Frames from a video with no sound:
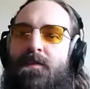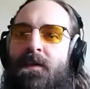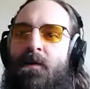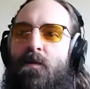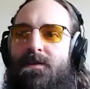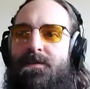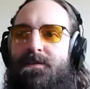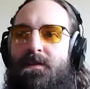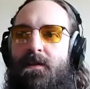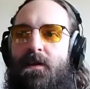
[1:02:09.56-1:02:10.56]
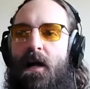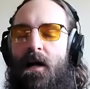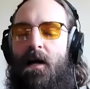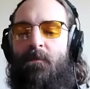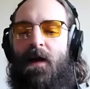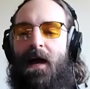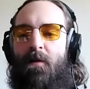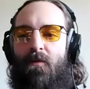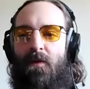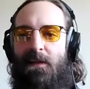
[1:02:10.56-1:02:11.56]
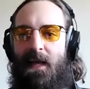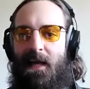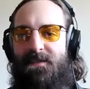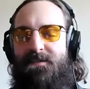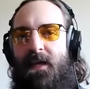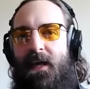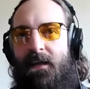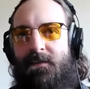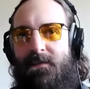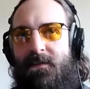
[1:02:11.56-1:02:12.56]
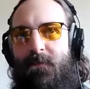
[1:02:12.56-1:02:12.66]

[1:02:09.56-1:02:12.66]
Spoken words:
thing was I realized that